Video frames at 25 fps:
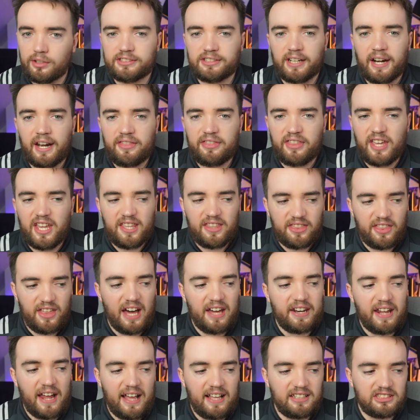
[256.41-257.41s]
And I think
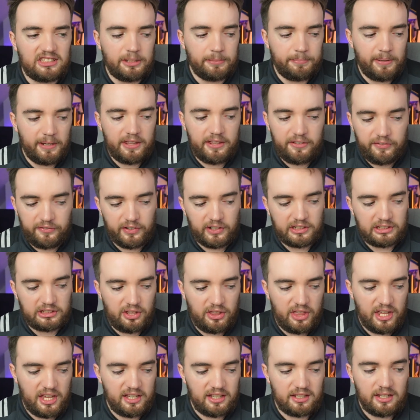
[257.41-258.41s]
that has to be the first
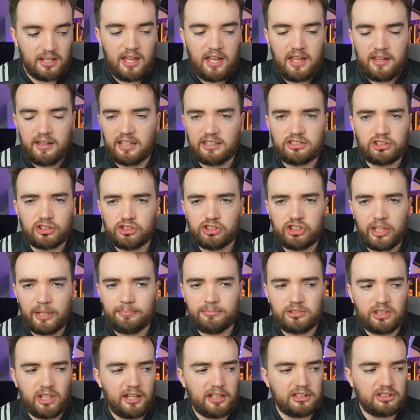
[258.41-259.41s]
thing that Sir Jim
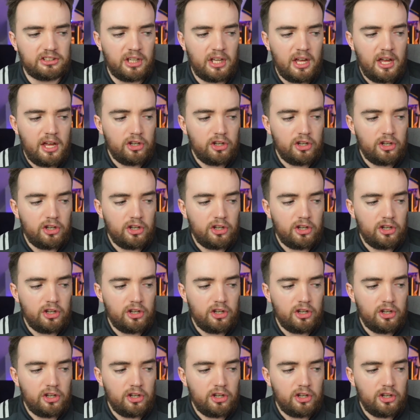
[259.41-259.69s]
does.